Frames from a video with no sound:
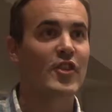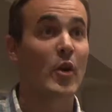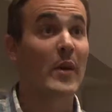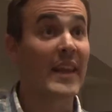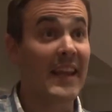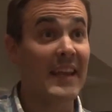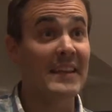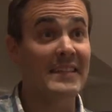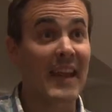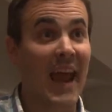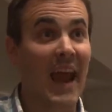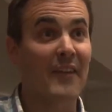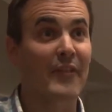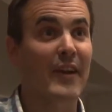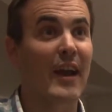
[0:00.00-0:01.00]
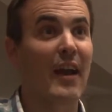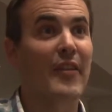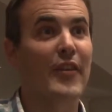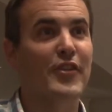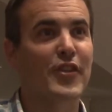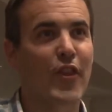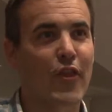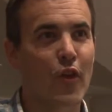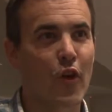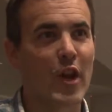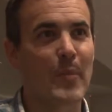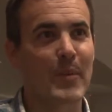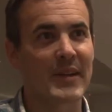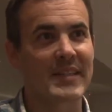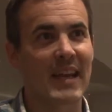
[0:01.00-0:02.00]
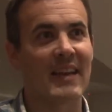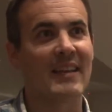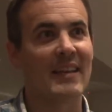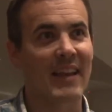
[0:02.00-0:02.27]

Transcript: So in East Africa, there's thirty percent